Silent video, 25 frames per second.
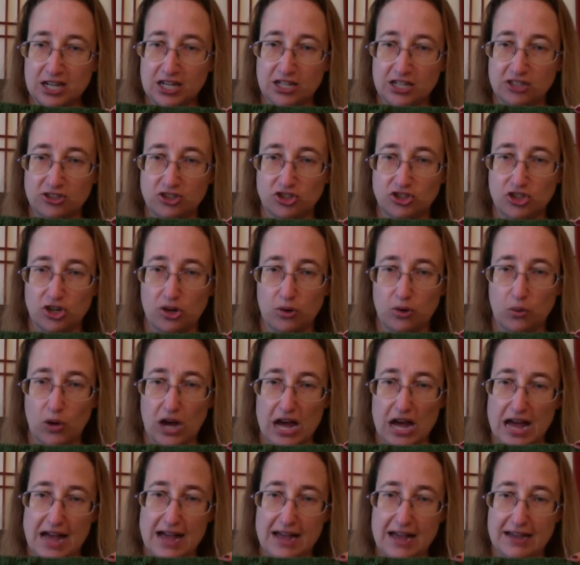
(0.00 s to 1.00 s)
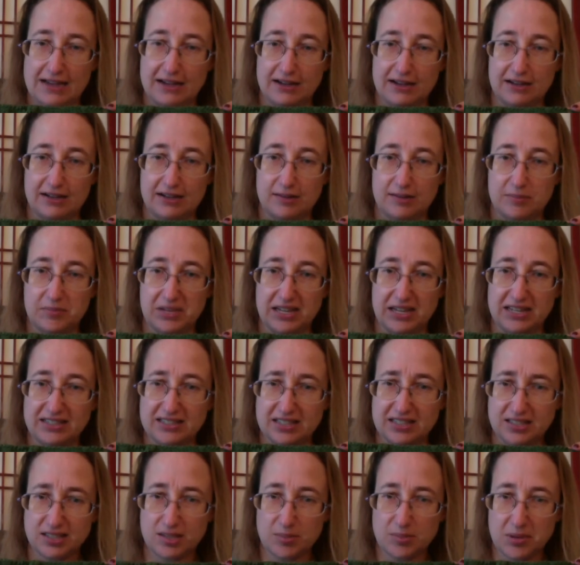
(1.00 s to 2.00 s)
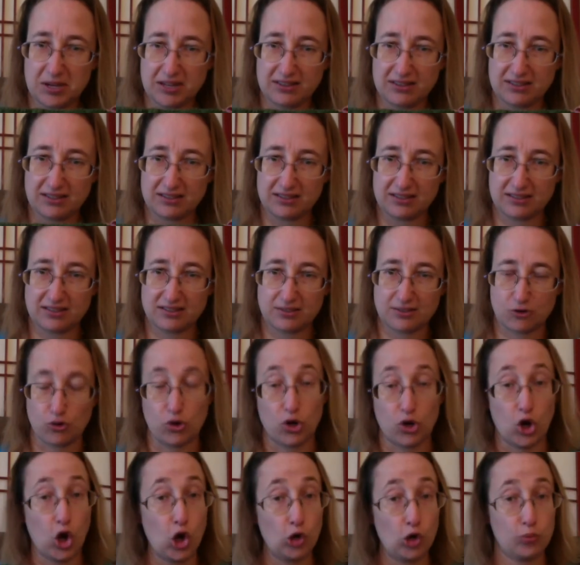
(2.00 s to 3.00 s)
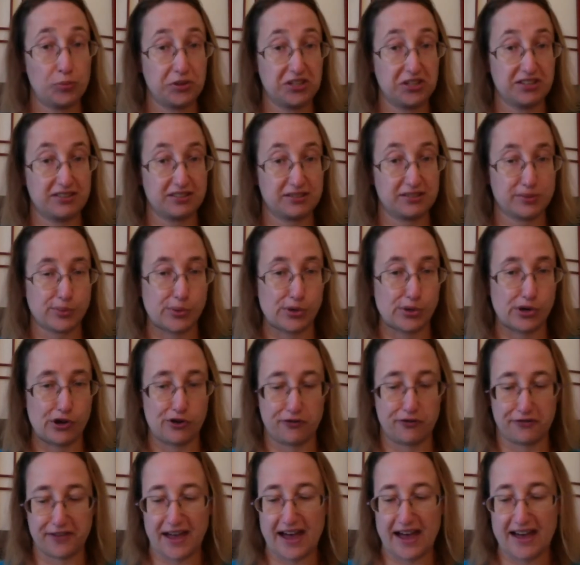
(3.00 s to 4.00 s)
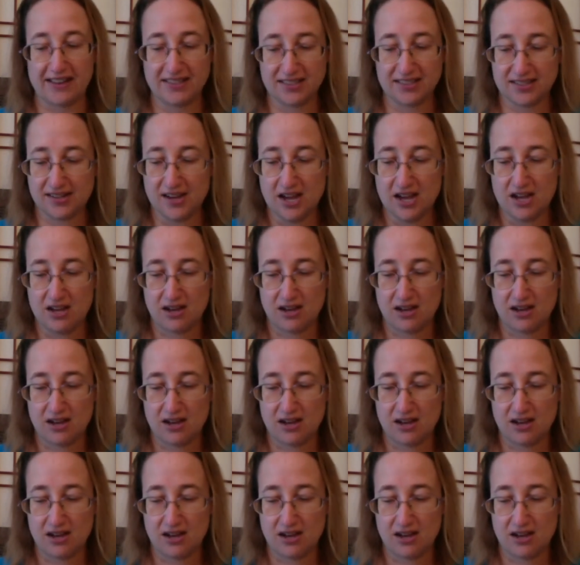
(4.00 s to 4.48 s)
So I anticipate that this, or hope that this, will go fast.